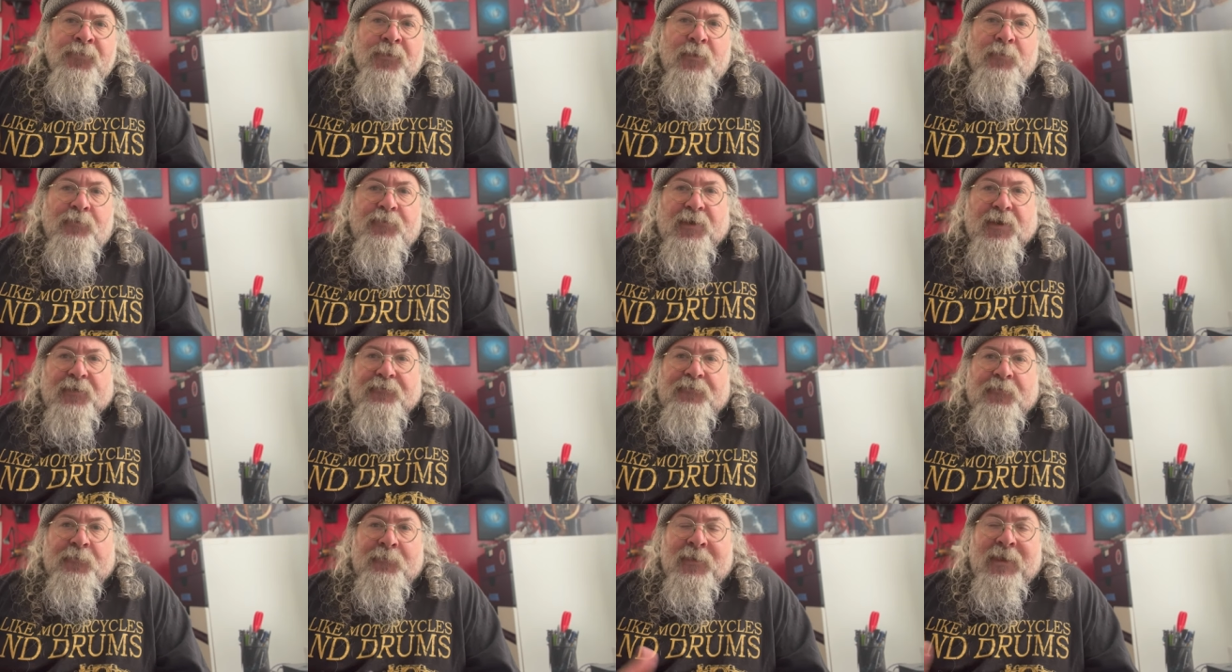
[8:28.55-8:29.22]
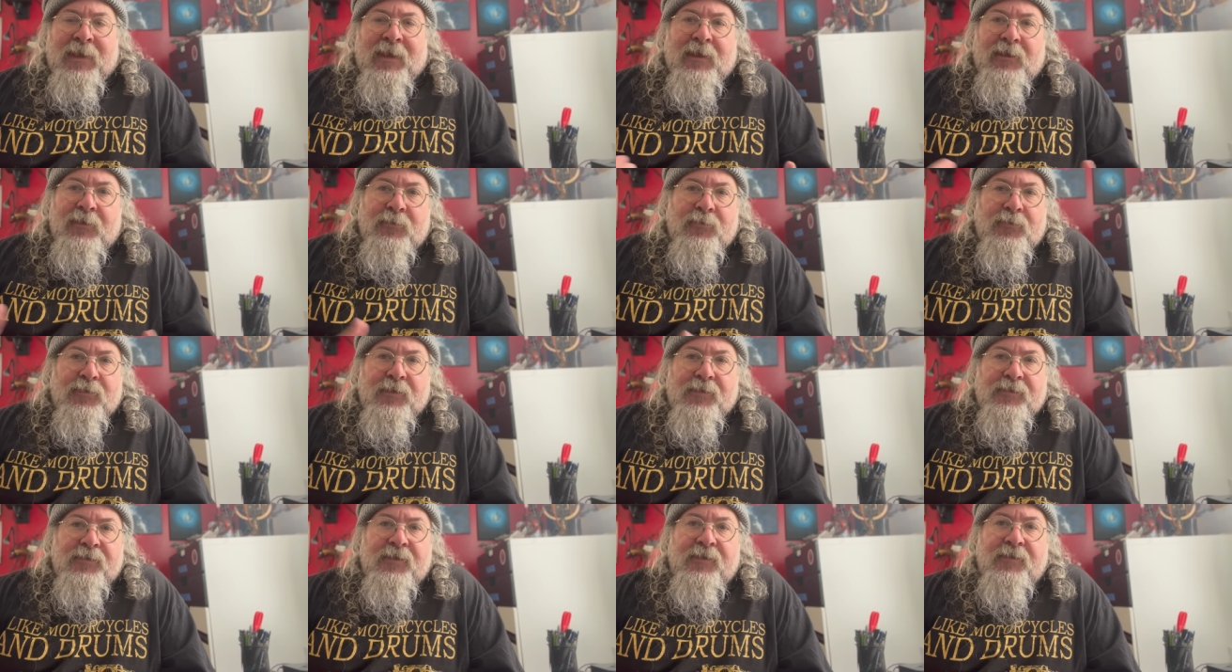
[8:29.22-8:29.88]
but for me
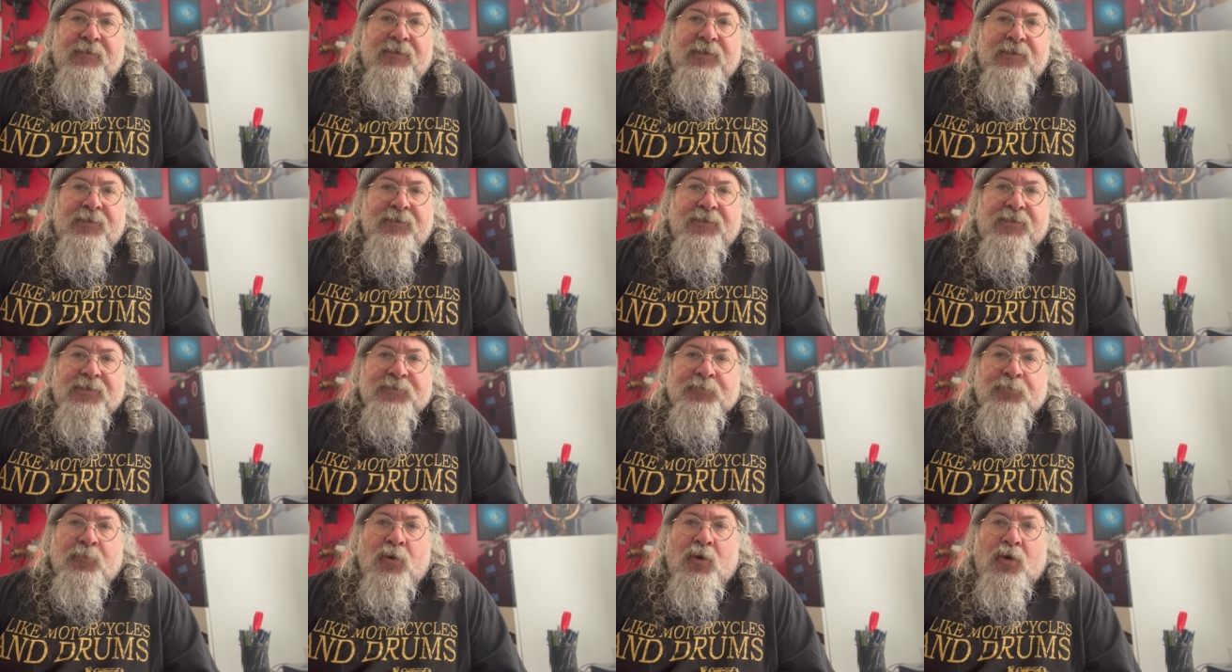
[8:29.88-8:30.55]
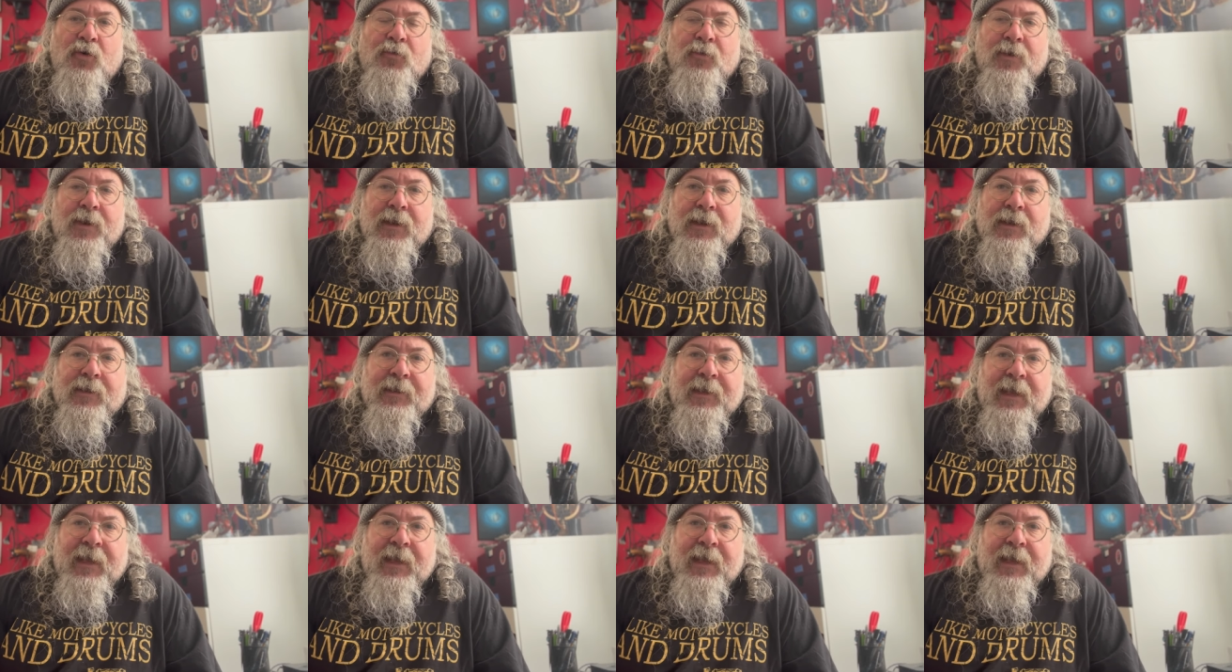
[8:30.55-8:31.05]
the, the the, the small rig